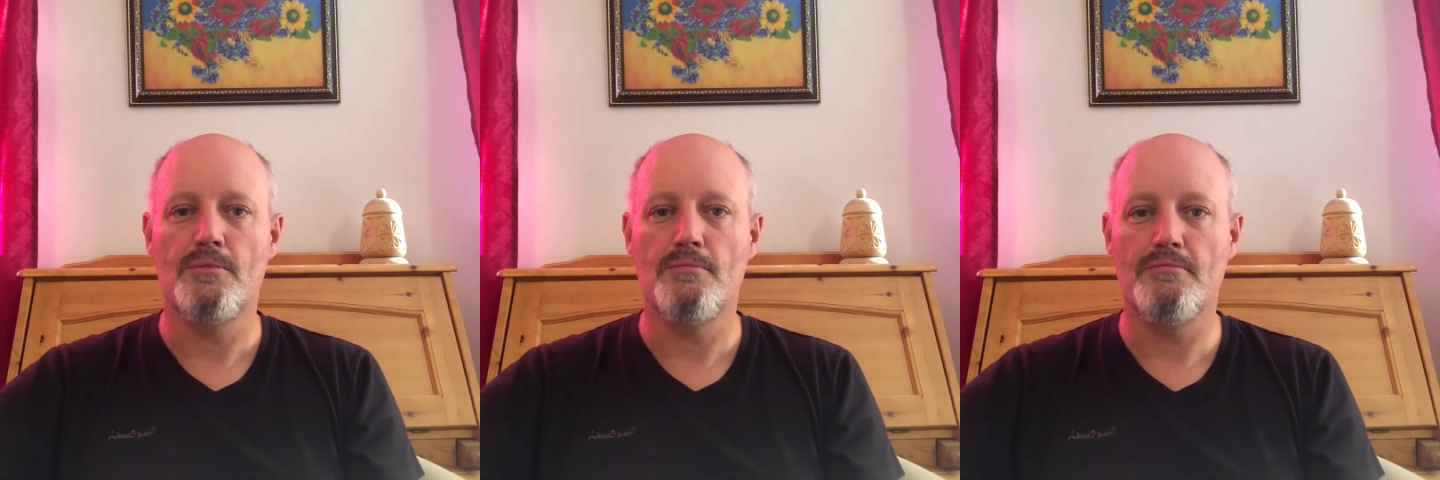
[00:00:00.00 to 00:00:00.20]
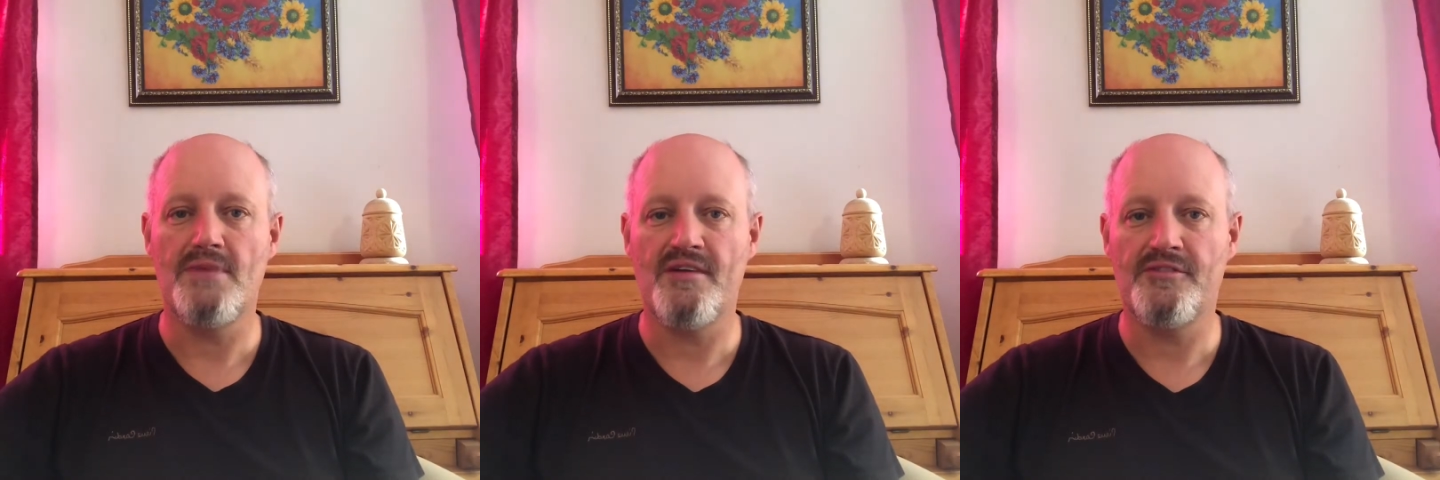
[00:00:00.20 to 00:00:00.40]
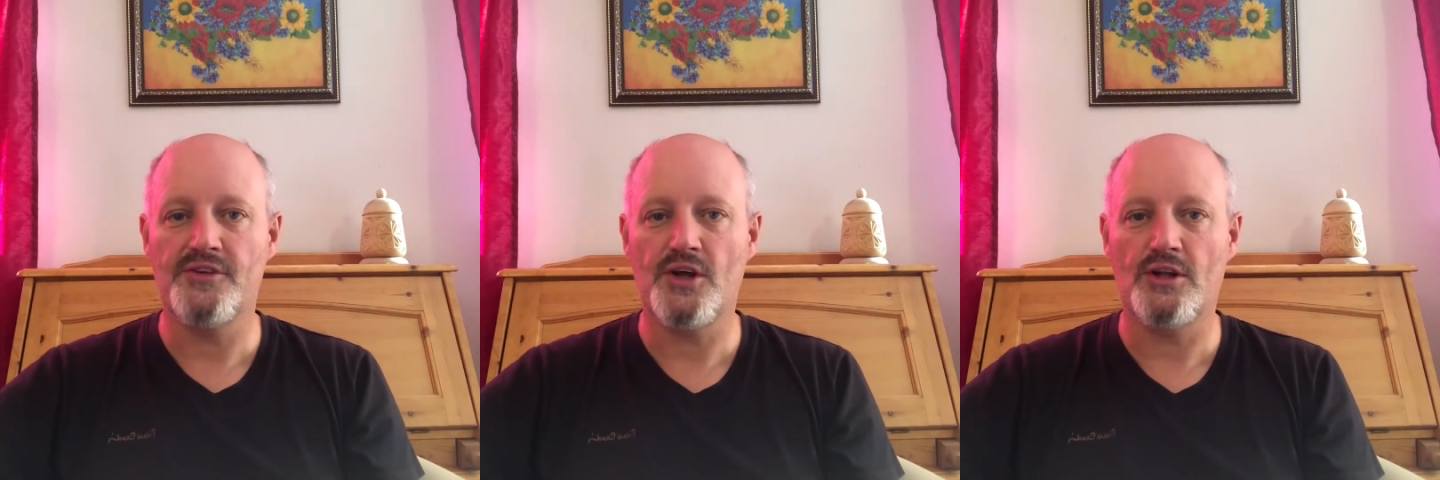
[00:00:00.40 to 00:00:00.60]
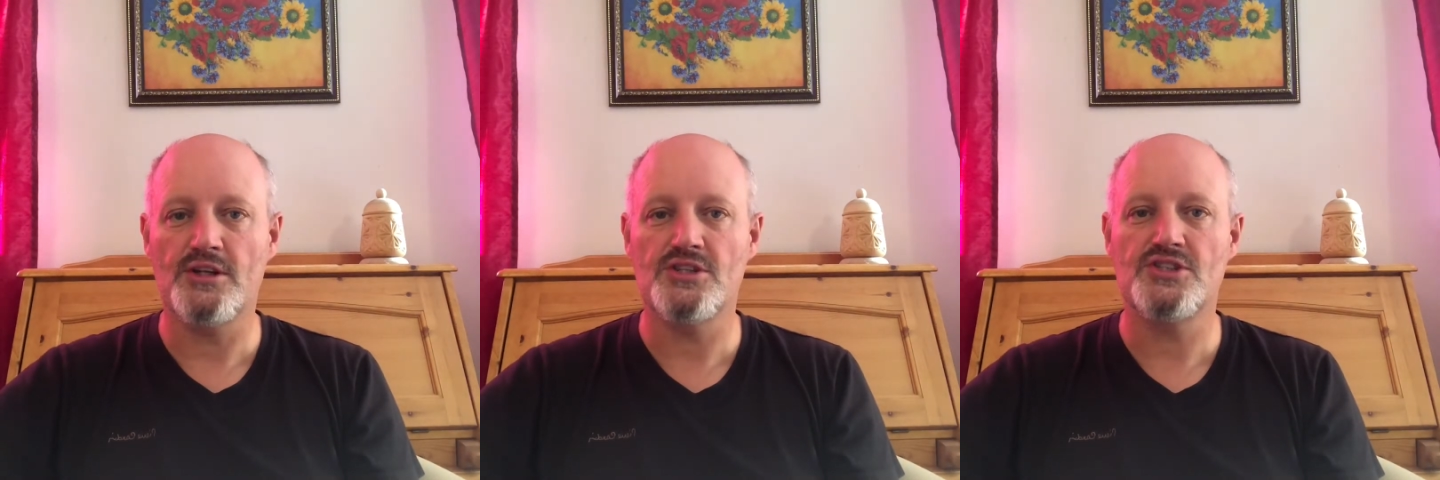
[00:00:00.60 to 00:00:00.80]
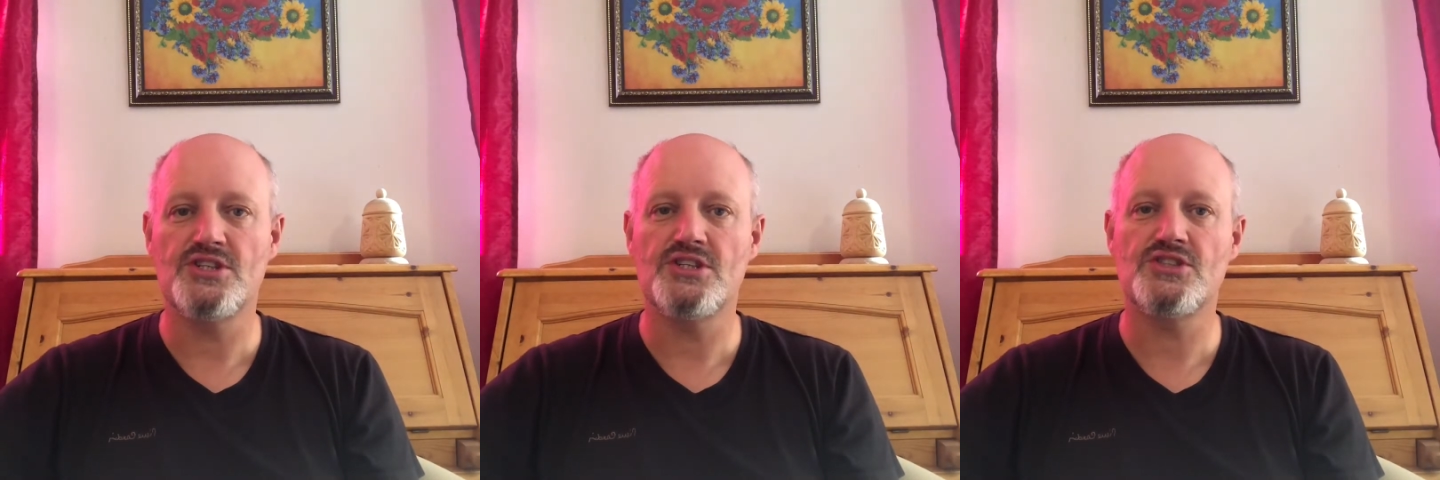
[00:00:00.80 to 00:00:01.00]

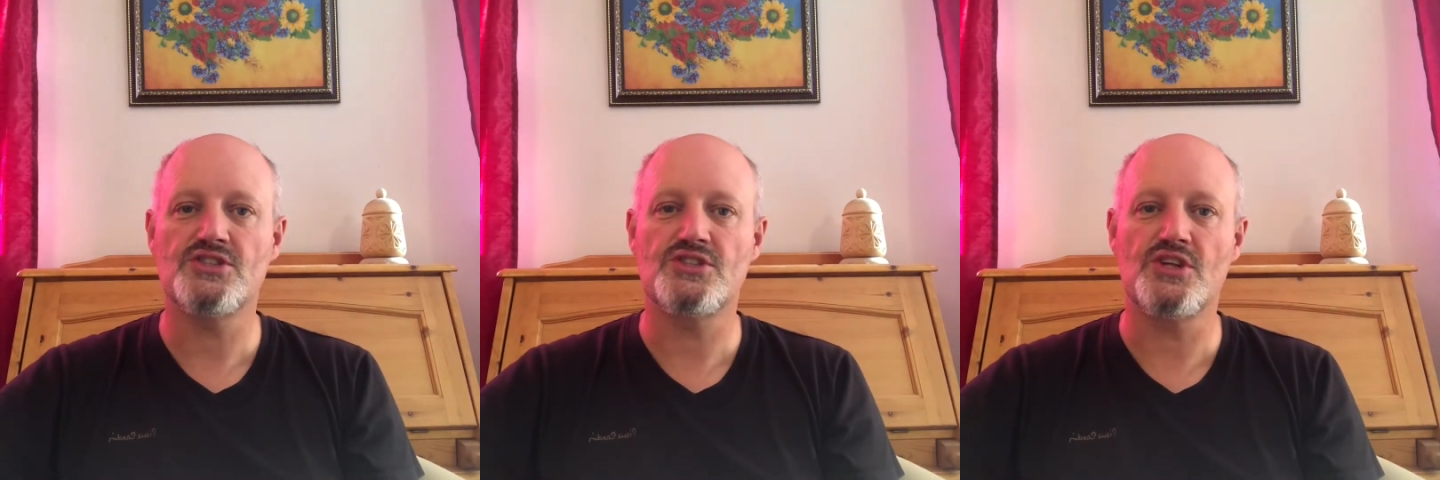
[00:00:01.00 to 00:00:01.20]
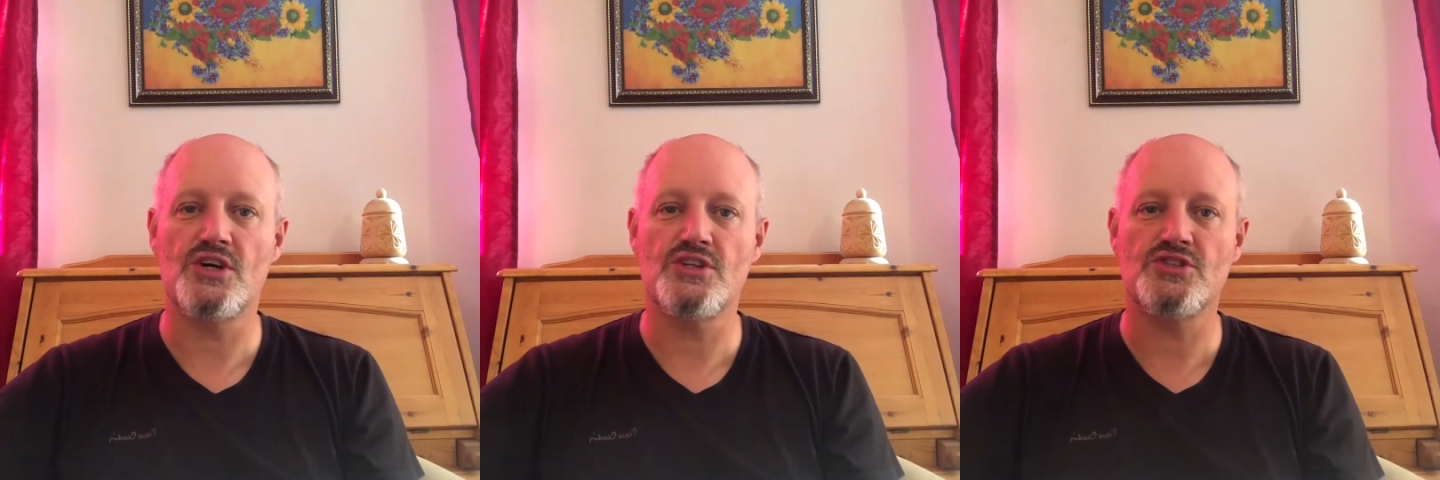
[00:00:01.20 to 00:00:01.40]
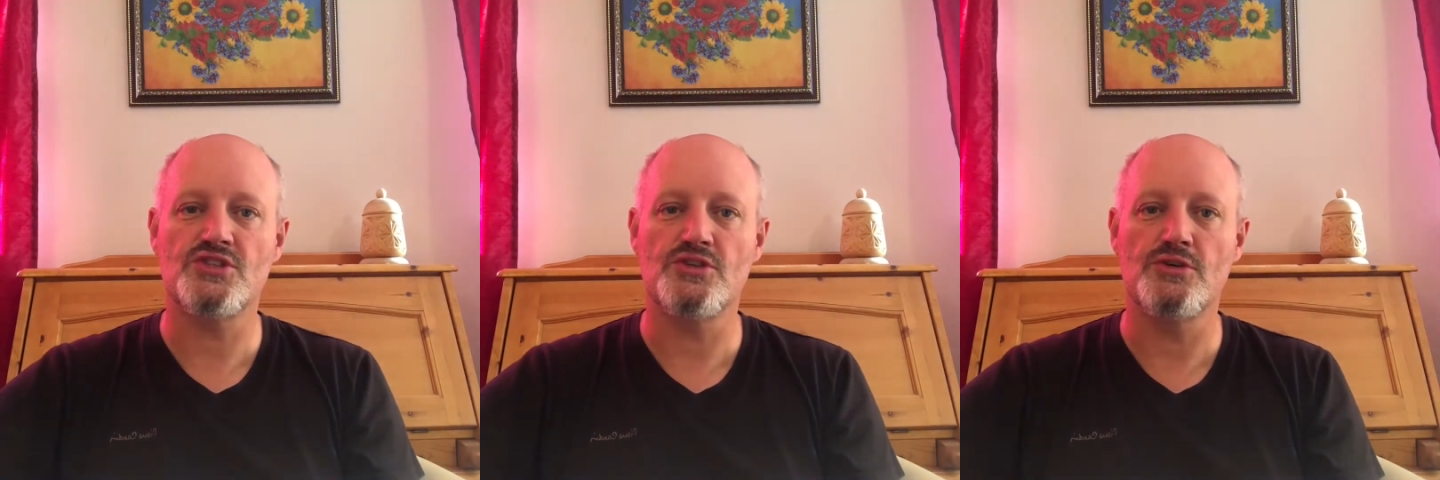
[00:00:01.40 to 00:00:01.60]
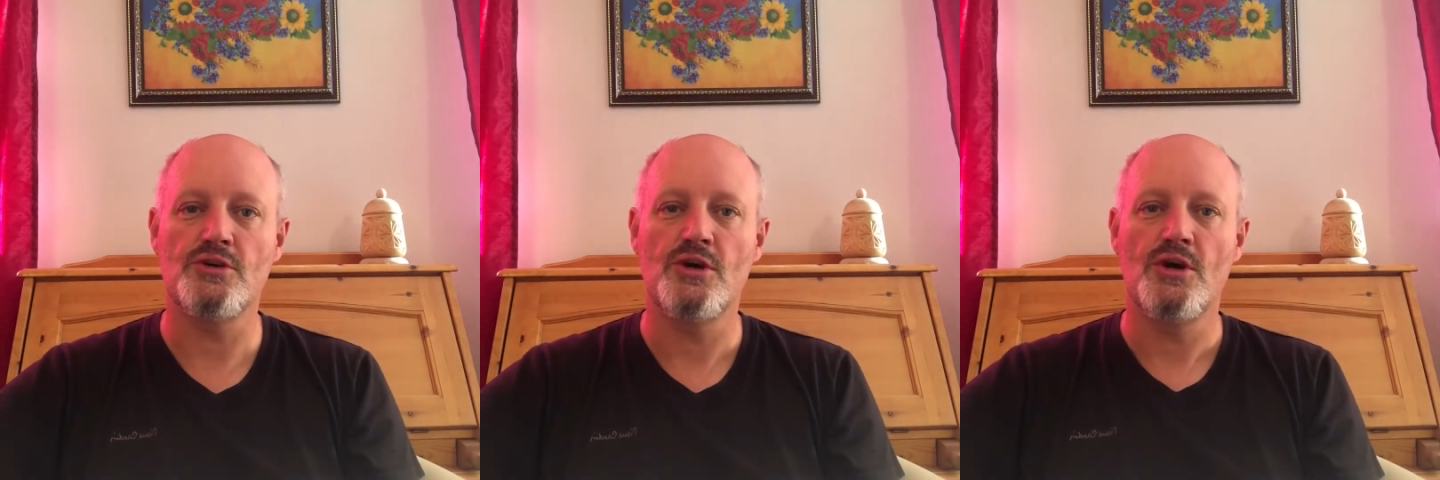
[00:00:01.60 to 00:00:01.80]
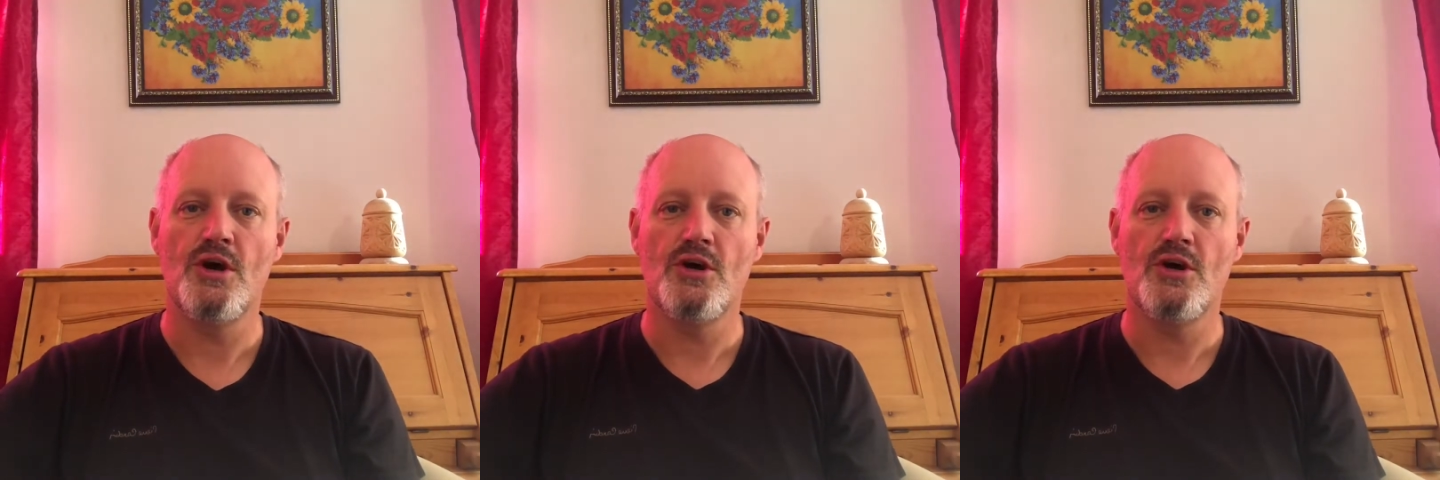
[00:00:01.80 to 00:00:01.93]
methodologies, not to